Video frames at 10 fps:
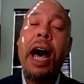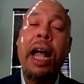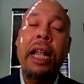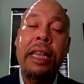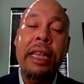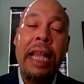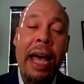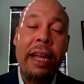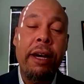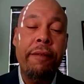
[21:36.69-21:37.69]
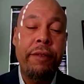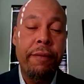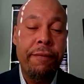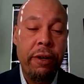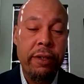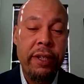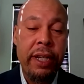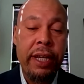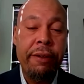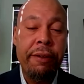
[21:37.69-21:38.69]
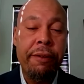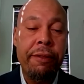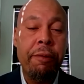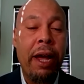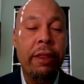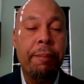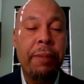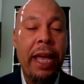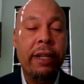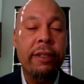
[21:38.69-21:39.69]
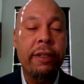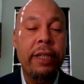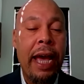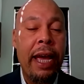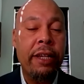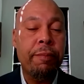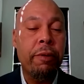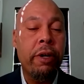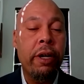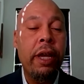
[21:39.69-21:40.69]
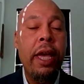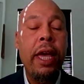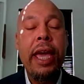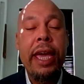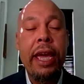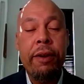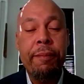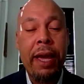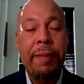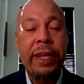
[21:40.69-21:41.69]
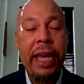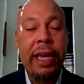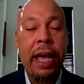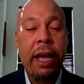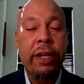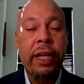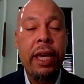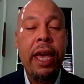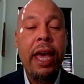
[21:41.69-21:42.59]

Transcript: a lot of diversity throughout the Black diaspora here in Miami-Dade County,